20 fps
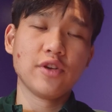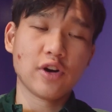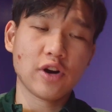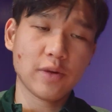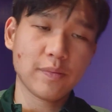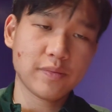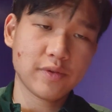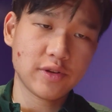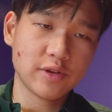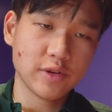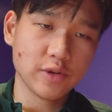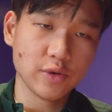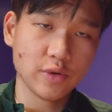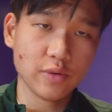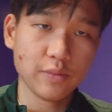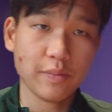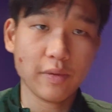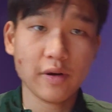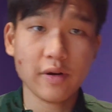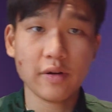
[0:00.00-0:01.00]
Europe
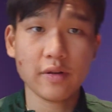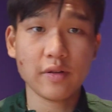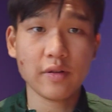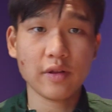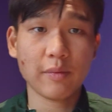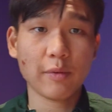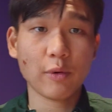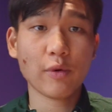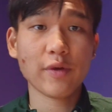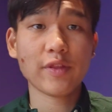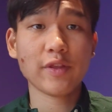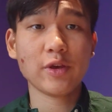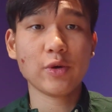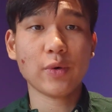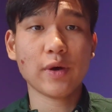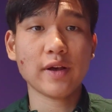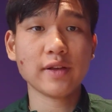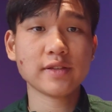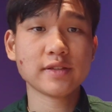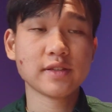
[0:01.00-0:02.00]
to number one the
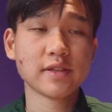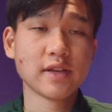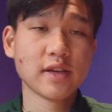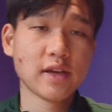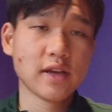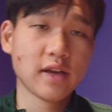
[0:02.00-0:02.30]
U.S.